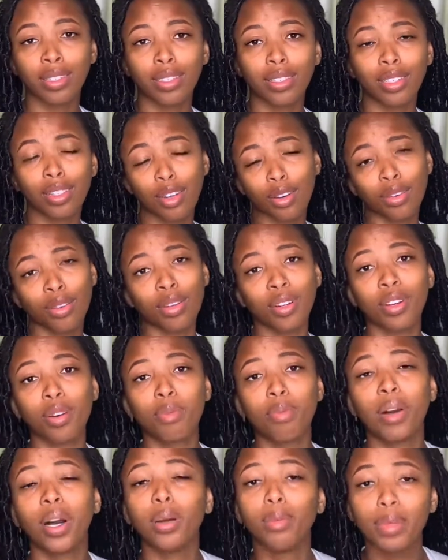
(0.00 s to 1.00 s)
you know, girl,
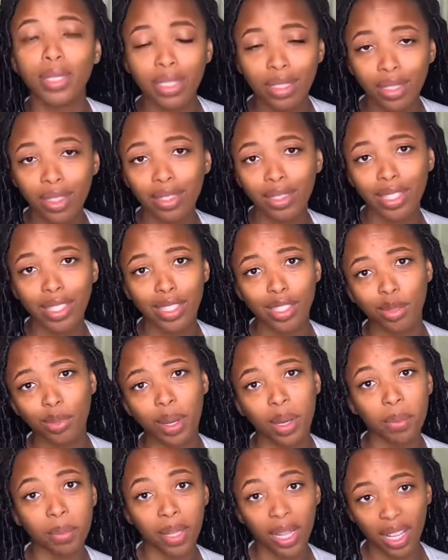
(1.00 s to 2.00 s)
Paul Mitchell don't teach you
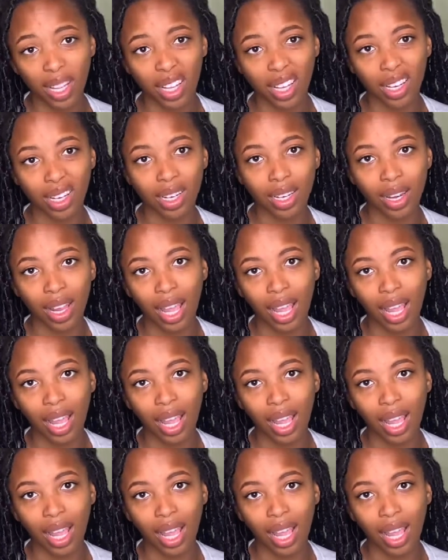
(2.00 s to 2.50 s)
about black hair